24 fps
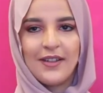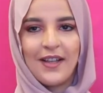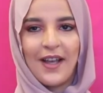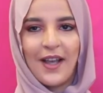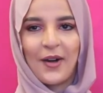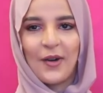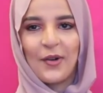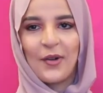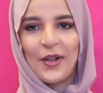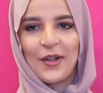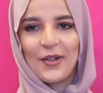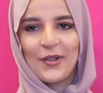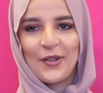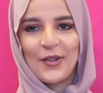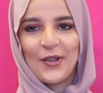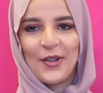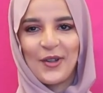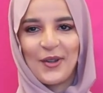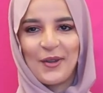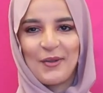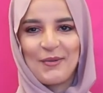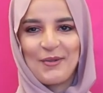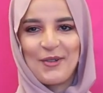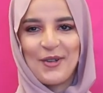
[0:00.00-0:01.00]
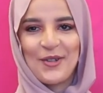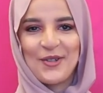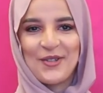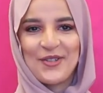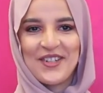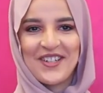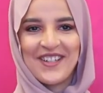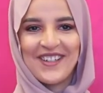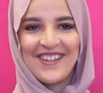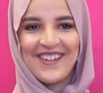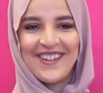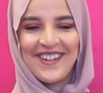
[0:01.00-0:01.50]
I don't like to call it
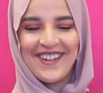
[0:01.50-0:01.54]
culture.